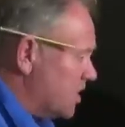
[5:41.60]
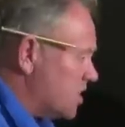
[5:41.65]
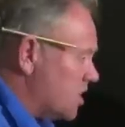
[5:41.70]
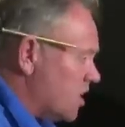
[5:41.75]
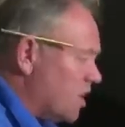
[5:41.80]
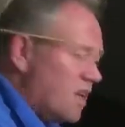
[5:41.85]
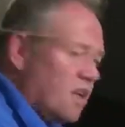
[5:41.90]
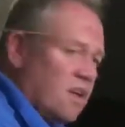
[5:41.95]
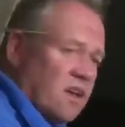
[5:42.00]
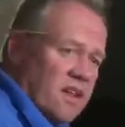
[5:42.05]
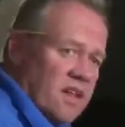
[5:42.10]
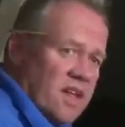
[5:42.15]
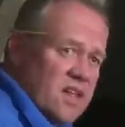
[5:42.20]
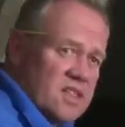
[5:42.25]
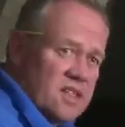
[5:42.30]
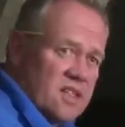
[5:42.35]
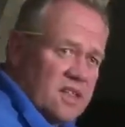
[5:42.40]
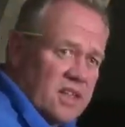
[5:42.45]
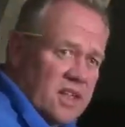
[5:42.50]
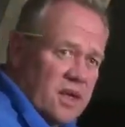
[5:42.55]
designed like
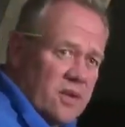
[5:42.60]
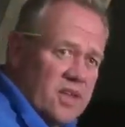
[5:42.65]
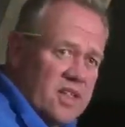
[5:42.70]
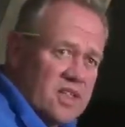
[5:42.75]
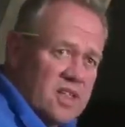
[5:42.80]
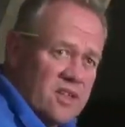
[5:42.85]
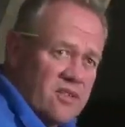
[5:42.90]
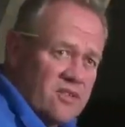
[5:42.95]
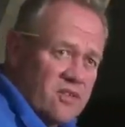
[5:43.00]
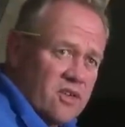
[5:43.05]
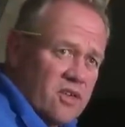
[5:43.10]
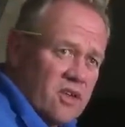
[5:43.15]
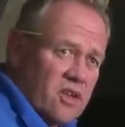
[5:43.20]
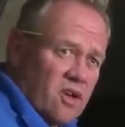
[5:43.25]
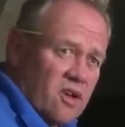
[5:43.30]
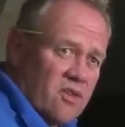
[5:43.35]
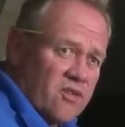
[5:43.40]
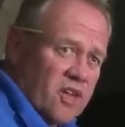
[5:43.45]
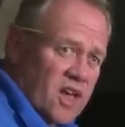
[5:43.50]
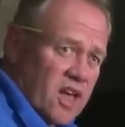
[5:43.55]
that so they go easily through
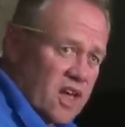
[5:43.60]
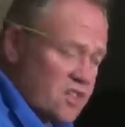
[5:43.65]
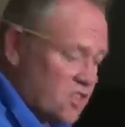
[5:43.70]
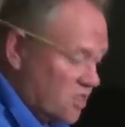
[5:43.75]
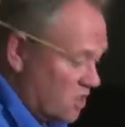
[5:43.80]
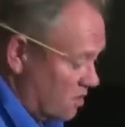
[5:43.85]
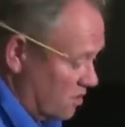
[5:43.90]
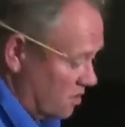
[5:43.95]
your loft hatch